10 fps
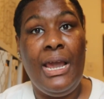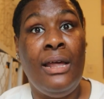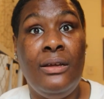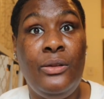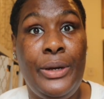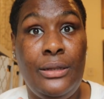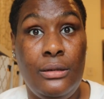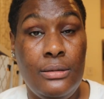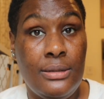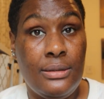I love the way it
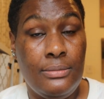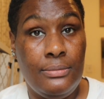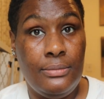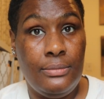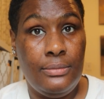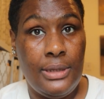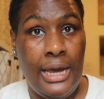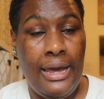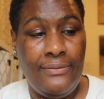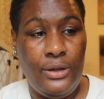looks.
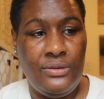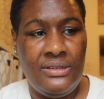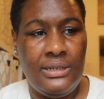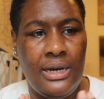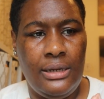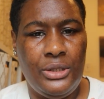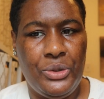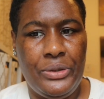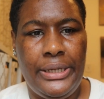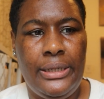I have used it. I
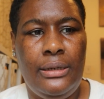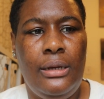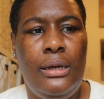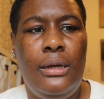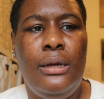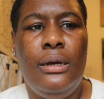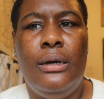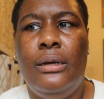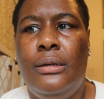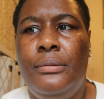enjoy it.
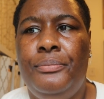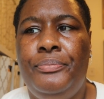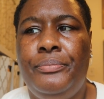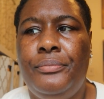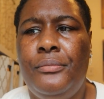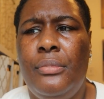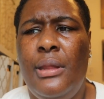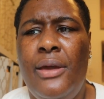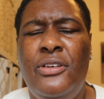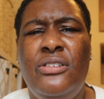I've
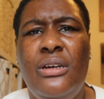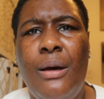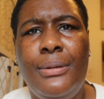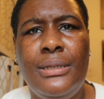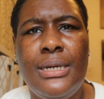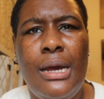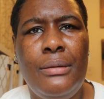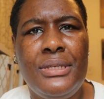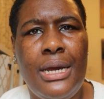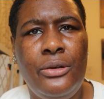used it a couple of
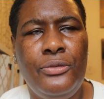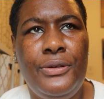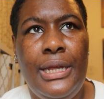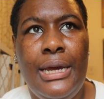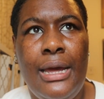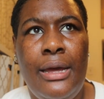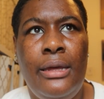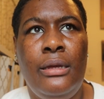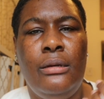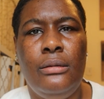times. I don't feel like
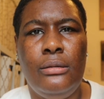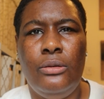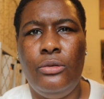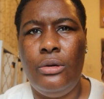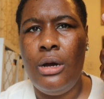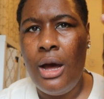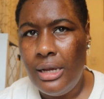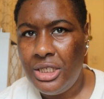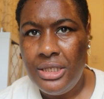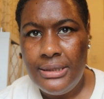I
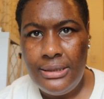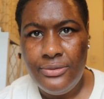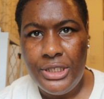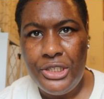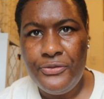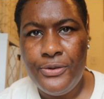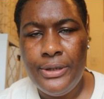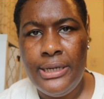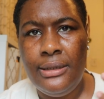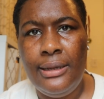consciously reach
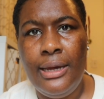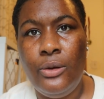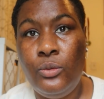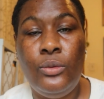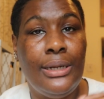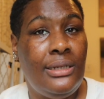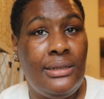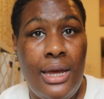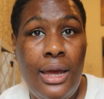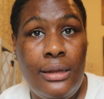for it. Like, ooh, I
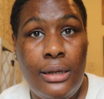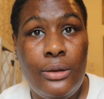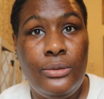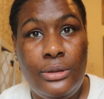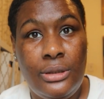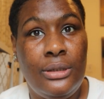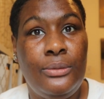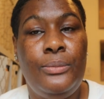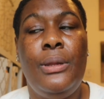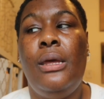need that halo, you know?